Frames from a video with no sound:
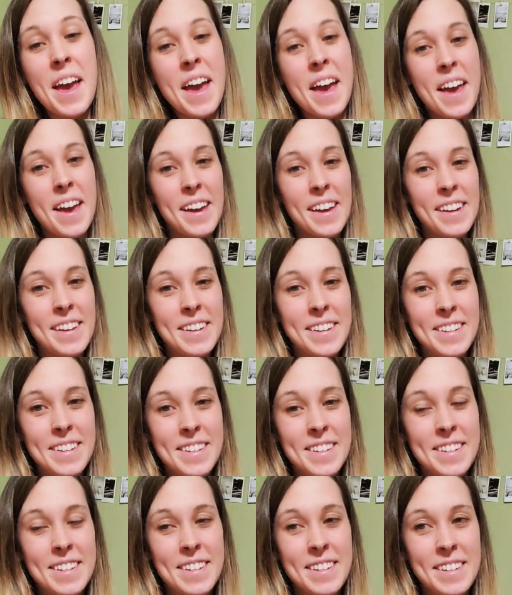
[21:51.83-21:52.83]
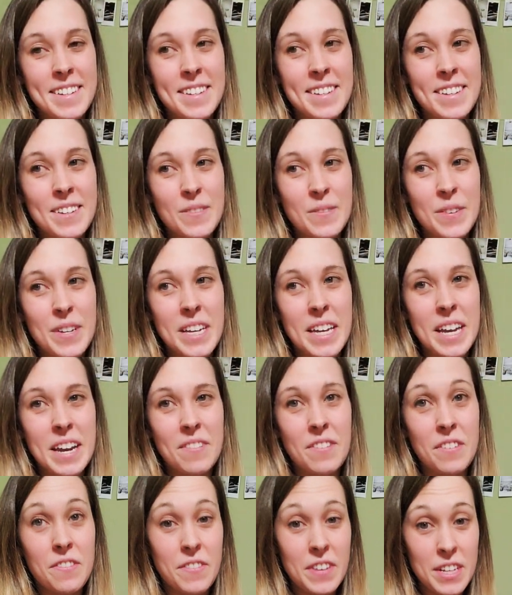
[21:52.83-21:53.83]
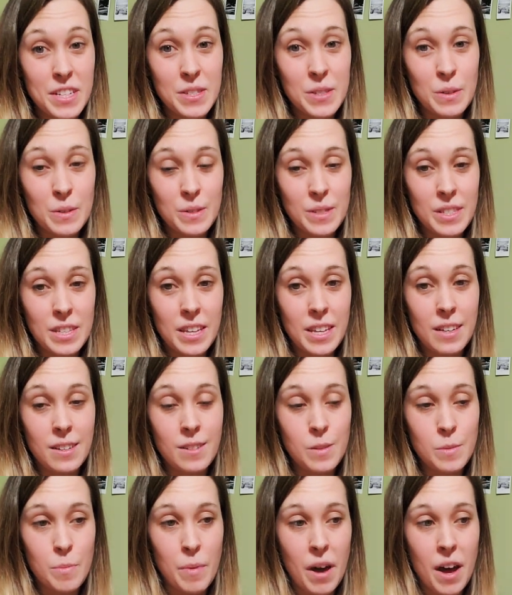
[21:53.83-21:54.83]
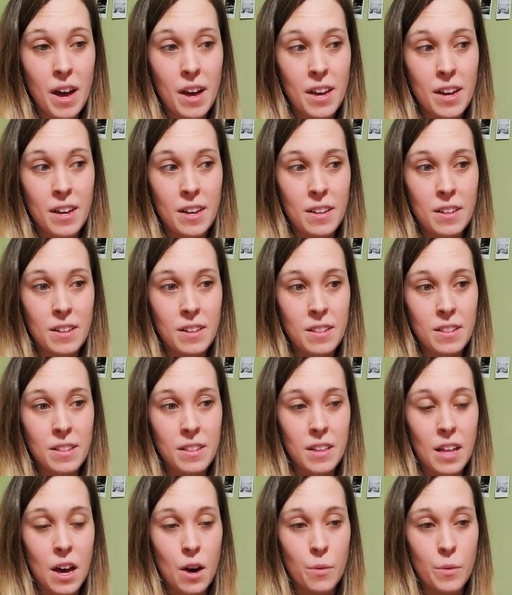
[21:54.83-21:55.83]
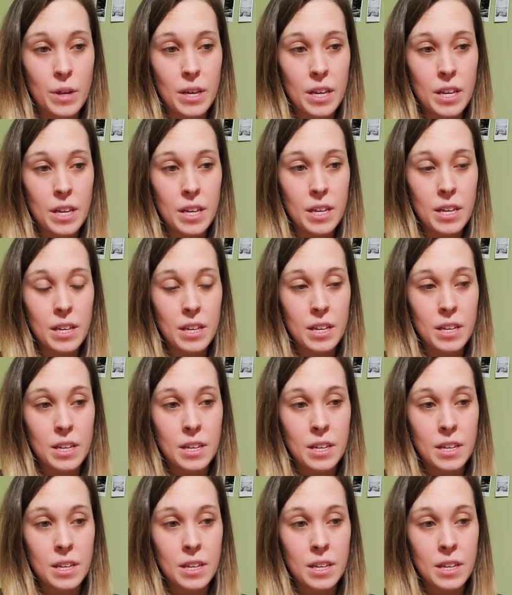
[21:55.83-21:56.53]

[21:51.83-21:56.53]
And we have to fix those things by allowing